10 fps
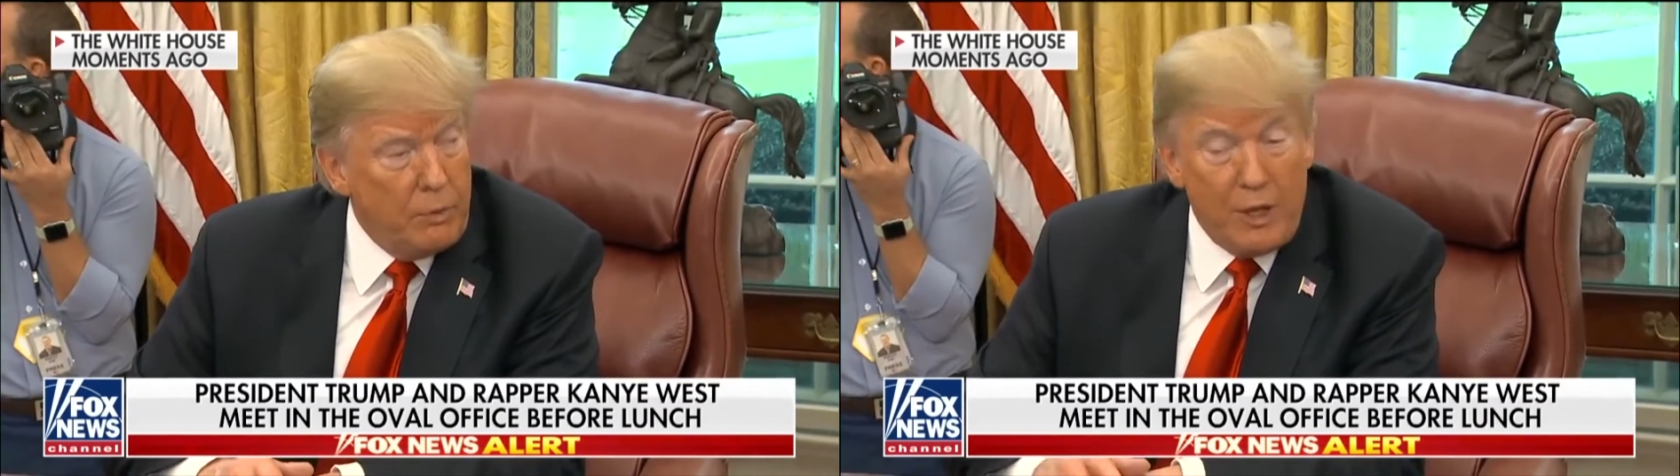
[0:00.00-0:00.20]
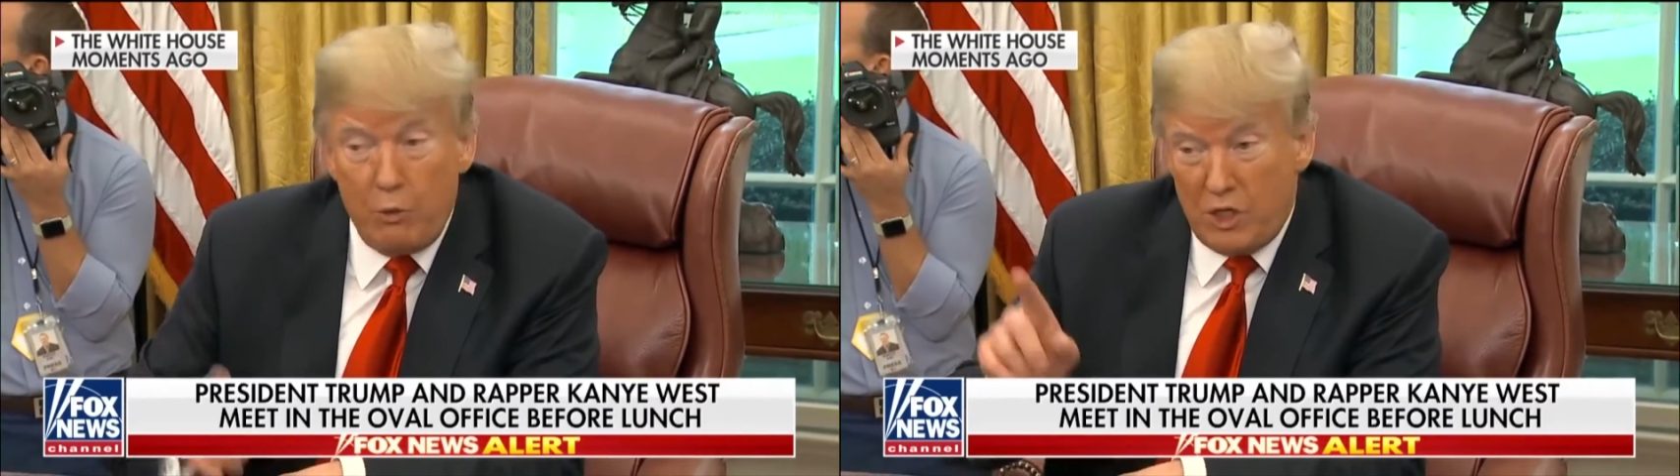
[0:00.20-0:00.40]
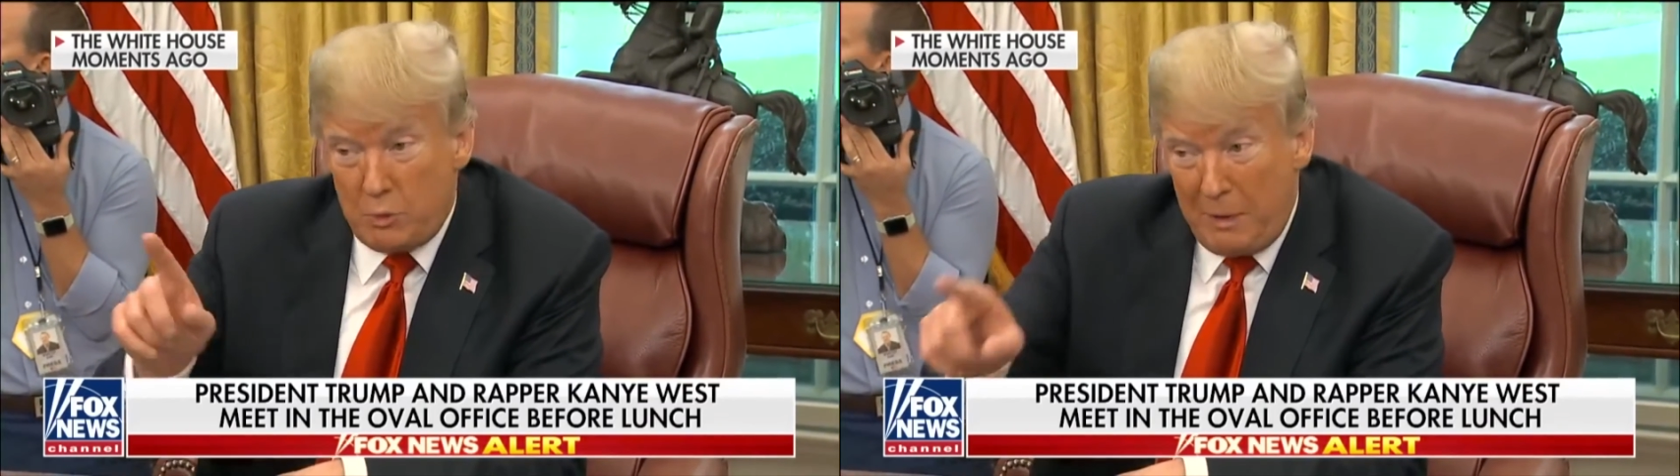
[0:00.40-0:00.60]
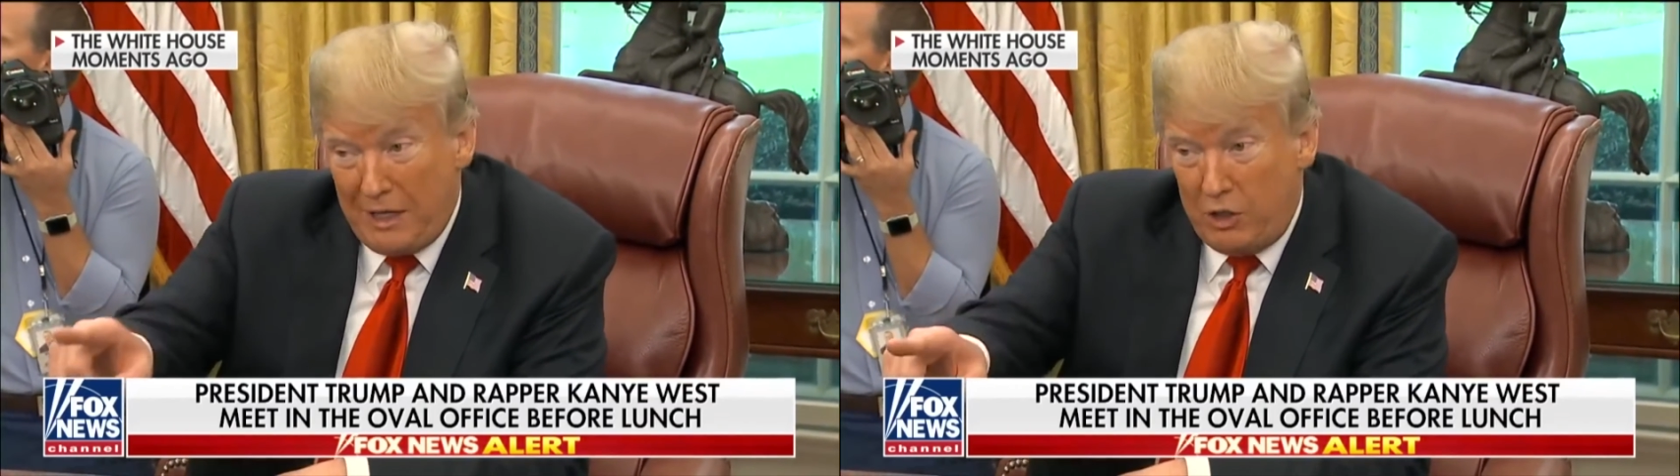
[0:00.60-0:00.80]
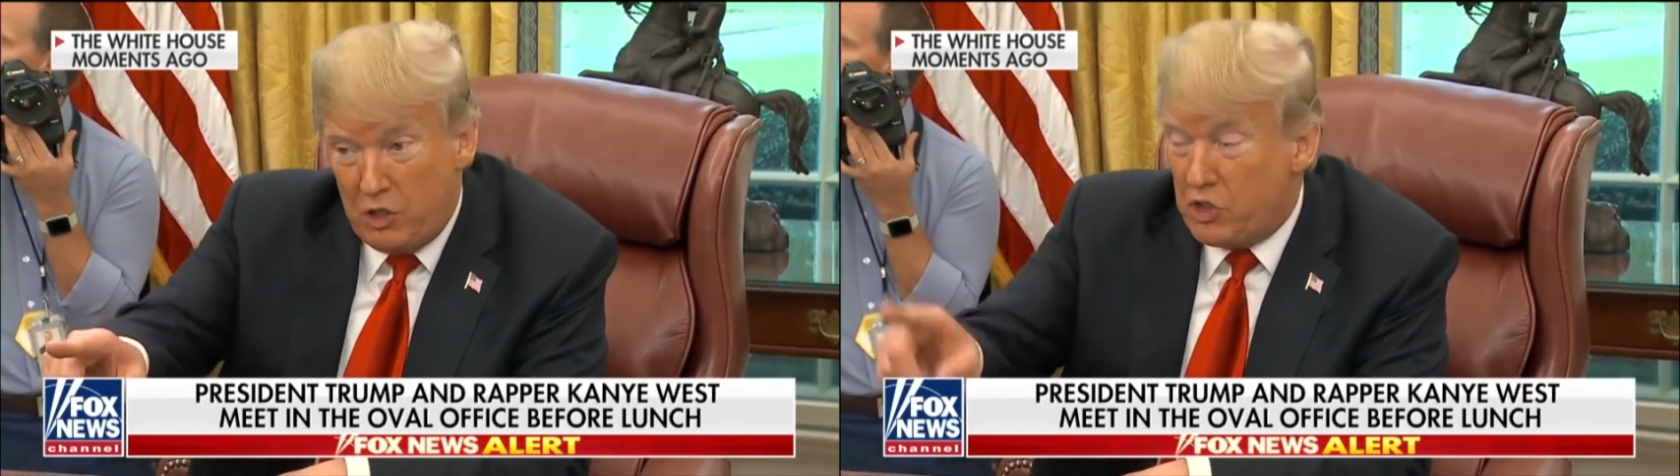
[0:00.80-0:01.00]
They
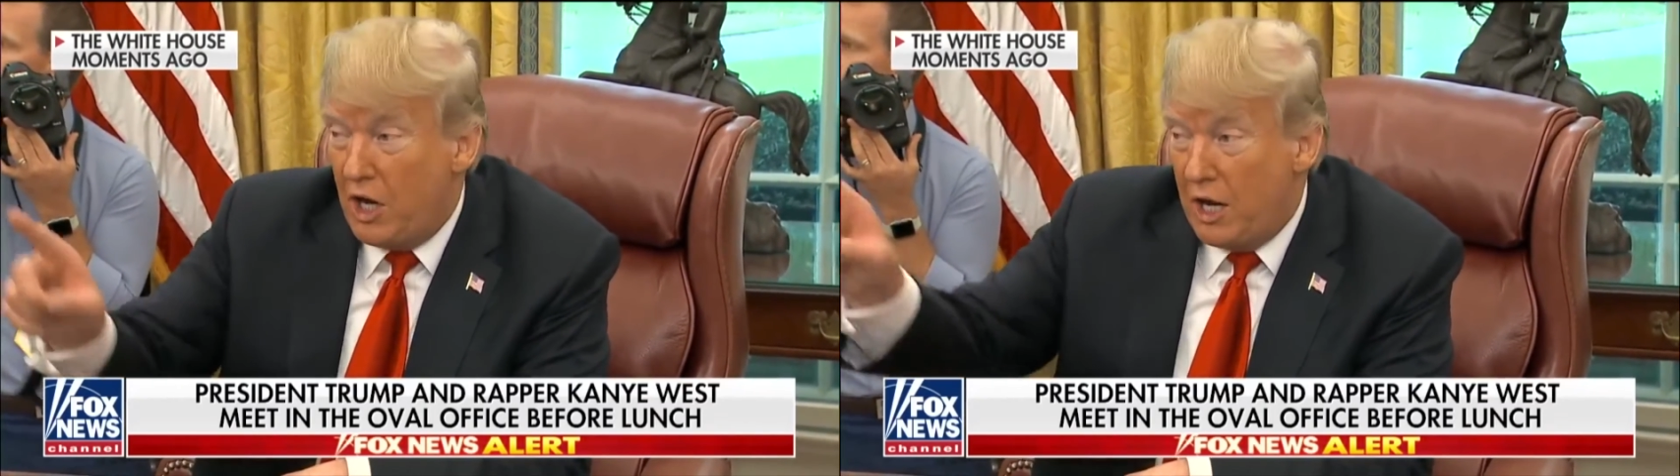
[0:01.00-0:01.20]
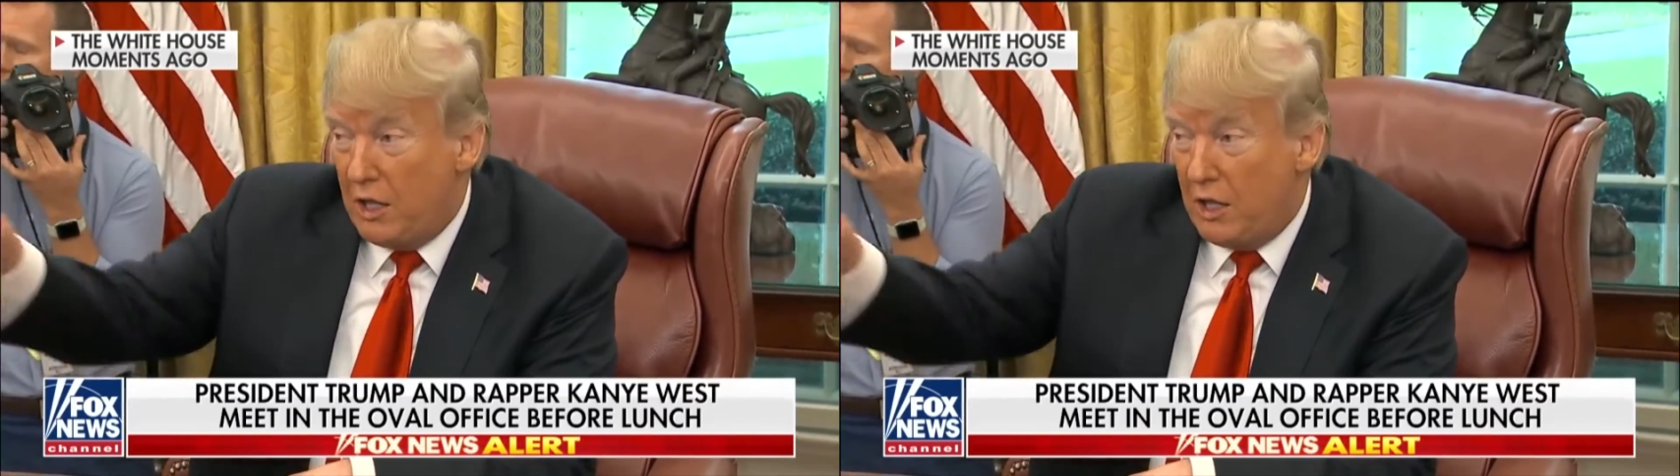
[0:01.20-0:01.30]
respect this guy,